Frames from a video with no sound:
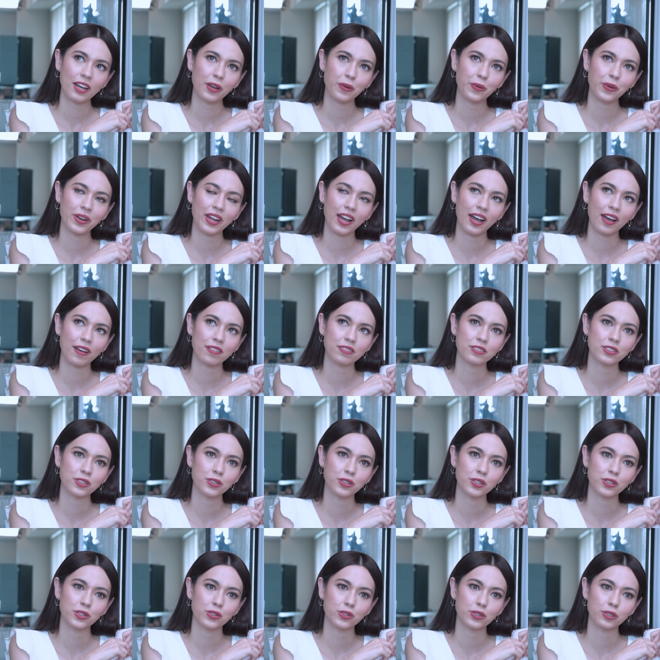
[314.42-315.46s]
I would have
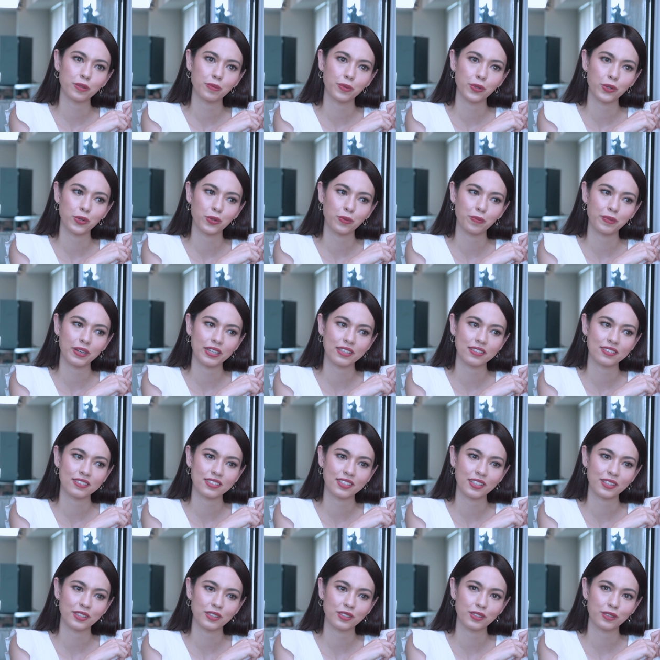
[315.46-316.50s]
to attribute my
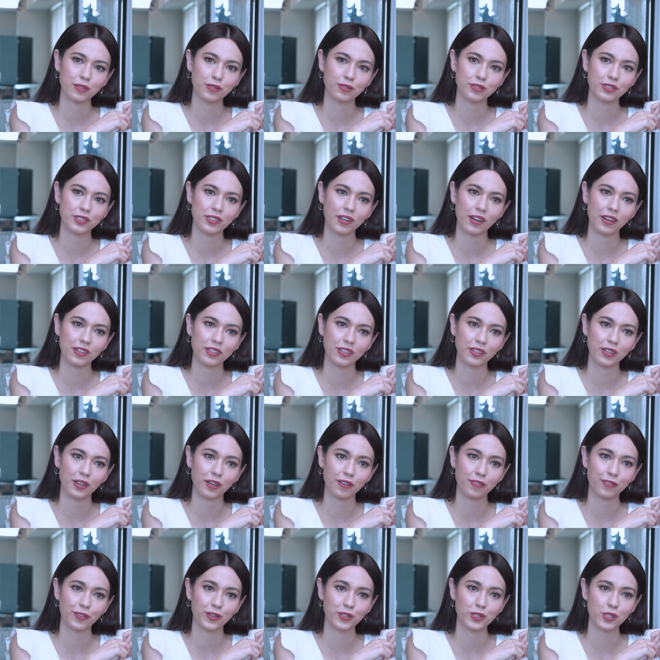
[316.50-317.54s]
sense of style a
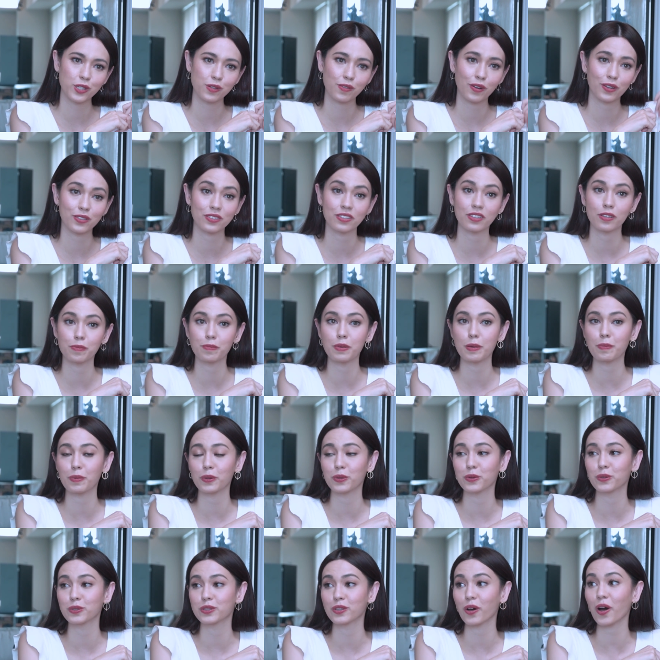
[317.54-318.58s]
lot, first of all, to the people
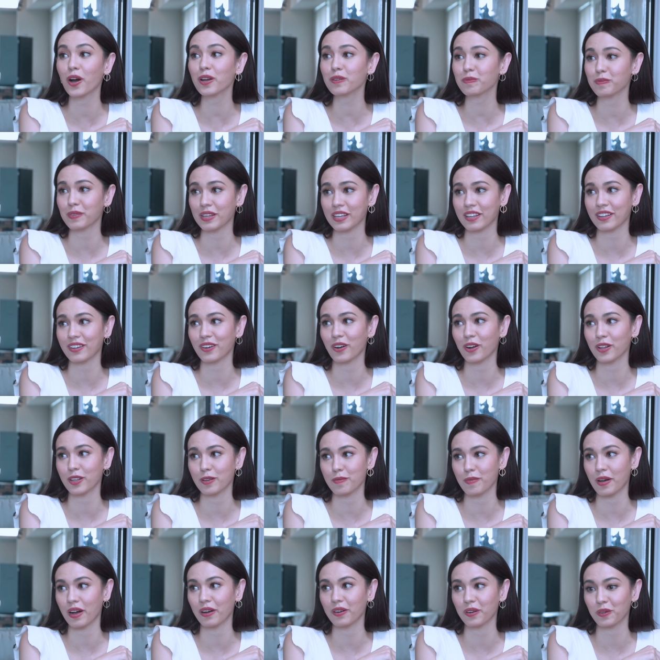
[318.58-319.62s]
who taught me all
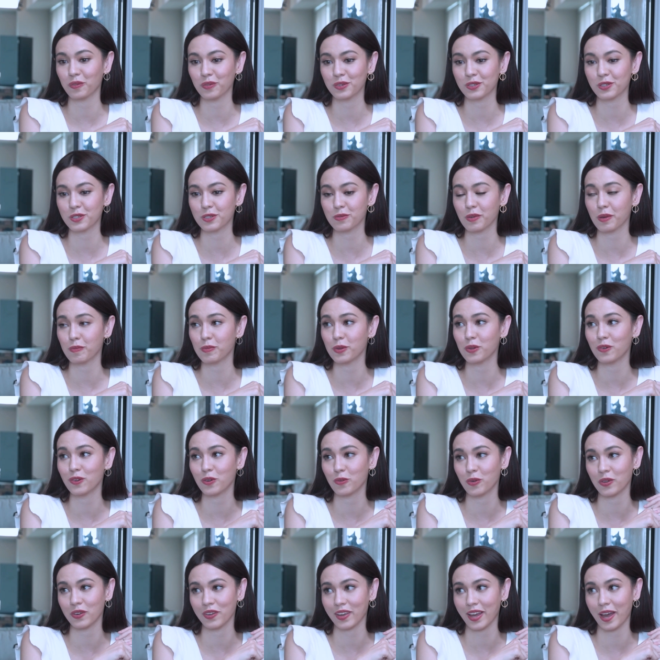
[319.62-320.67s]
about it, which is my beauty
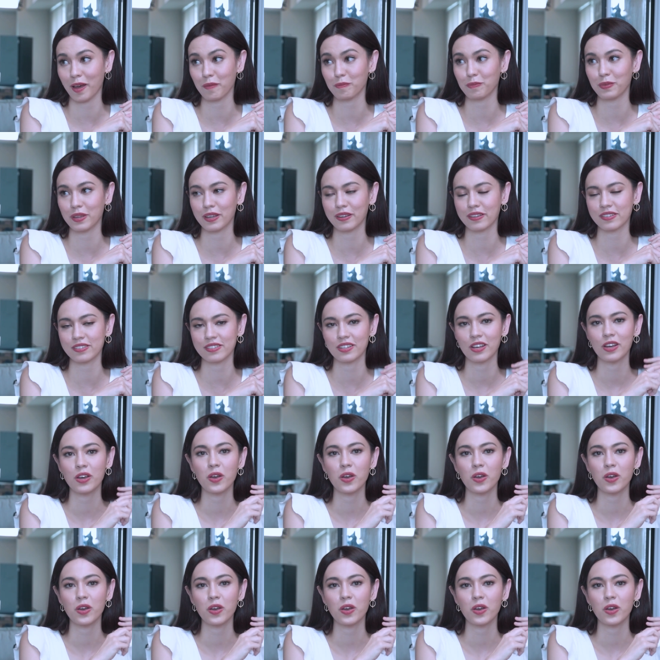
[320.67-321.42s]
queen camp, because